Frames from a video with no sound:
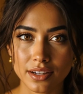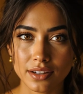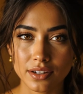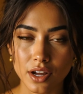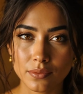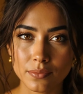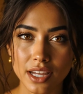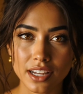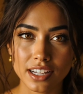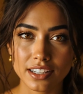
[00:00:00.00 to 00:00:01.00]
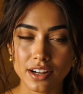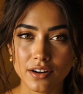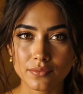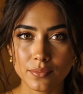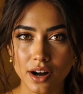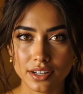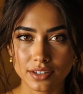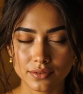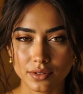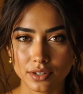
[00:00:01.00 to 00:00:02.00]
not by cutting off parts
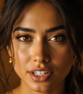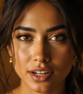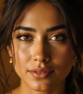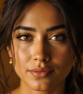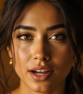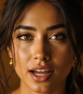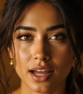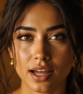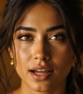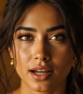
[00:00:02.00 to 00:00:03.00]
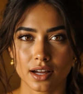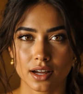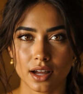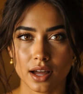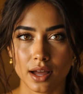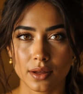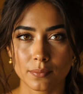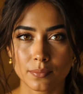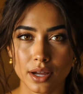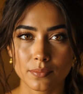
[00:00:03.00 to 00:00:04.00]
of yourself,
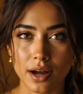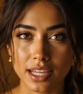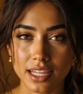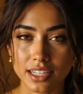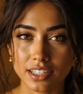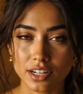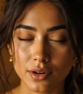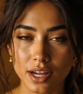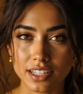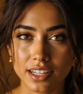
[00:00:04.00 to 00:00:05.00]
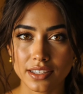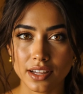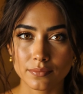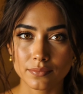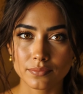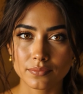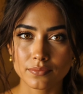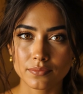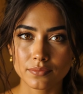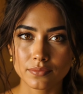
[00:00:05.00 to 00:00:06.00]
but by integrating them,
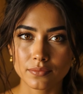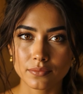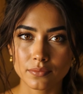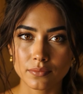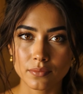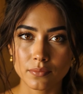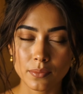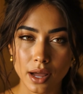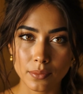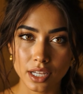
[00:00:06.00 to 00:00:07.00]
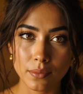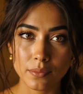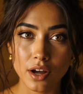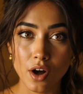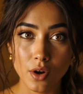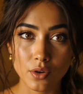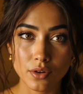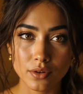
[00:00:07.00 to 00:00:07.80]
by becoming whole.